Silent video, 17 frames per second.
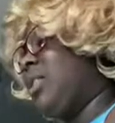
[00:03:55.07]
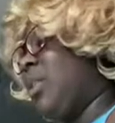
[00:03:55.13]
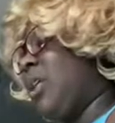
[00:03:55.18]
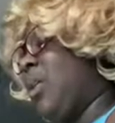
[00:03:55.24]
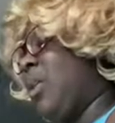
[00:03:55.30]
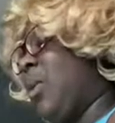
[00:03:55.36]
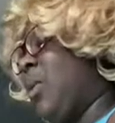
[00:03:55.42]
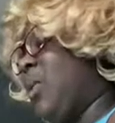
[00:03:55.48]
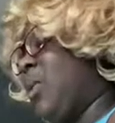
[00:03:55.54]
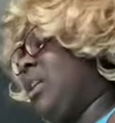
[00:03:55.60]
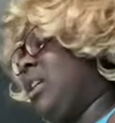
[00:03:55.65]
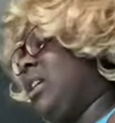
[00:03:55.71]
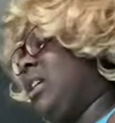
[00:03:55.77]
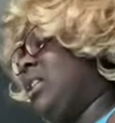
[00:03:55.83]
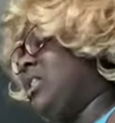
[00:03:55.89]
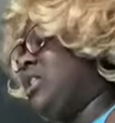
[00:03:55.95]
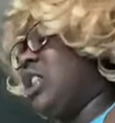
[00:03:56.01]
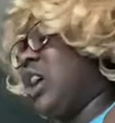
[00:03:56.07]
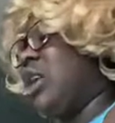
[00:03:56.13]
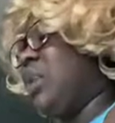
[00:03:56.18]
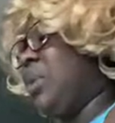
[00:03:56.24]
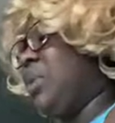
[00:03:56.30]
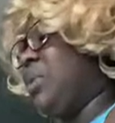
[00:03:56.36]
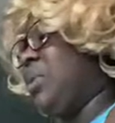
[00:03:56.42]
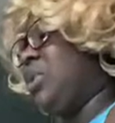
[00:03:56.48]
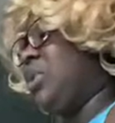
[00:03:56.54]
open and inched out
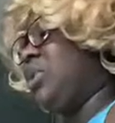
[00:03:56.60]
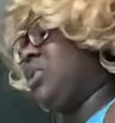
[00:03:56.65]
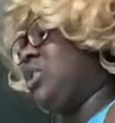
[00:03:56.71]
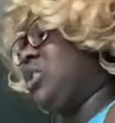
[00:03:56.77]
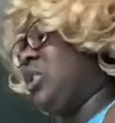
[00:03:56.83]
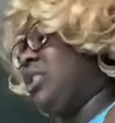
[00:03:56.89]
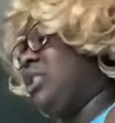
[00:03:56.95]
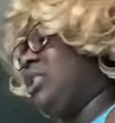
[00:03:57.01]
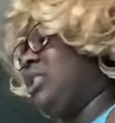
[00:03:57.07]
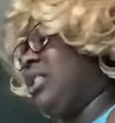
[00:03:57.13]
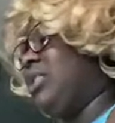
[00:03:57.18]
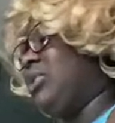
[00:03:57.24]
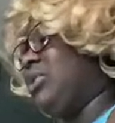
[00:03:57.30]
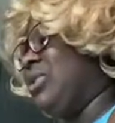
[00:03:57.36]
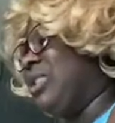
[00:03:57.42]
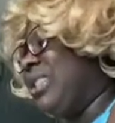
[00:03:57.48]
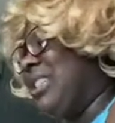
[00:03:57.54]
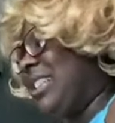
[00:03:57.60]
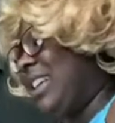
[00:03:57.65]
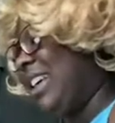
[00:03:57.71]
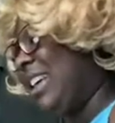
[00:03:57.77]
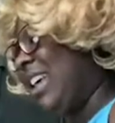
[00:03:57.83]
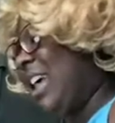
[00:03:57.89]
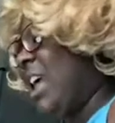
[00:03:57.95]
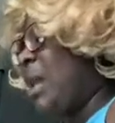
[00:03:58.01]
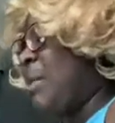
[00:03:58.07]
like one of the Charlie's Angels.
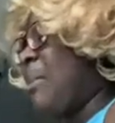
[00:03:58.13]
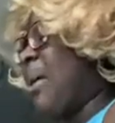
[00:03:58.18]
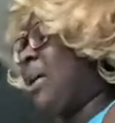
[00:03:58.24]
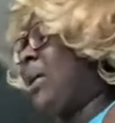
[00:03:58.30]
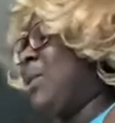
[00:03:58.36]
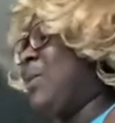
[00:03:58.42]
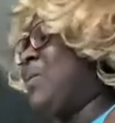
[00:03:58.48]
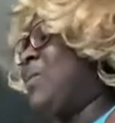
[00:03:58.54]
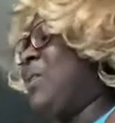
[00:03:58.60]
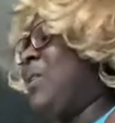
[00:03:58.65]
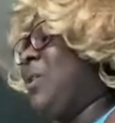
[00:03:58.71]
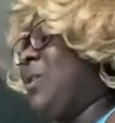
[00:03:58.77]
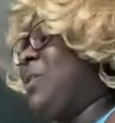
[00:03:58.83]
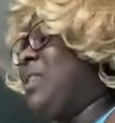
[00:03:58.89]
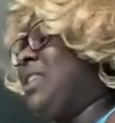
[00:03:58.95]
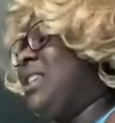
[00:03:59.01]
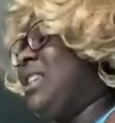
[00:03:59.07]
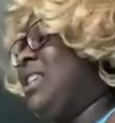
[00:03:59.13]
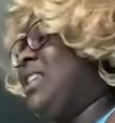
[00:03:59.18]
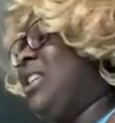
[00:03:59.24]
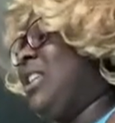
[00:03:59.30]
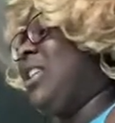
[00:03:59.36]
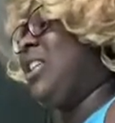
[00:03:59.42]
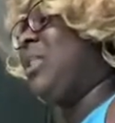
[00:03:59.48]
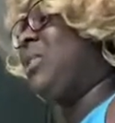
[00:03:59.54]
My cute bug was sitting there,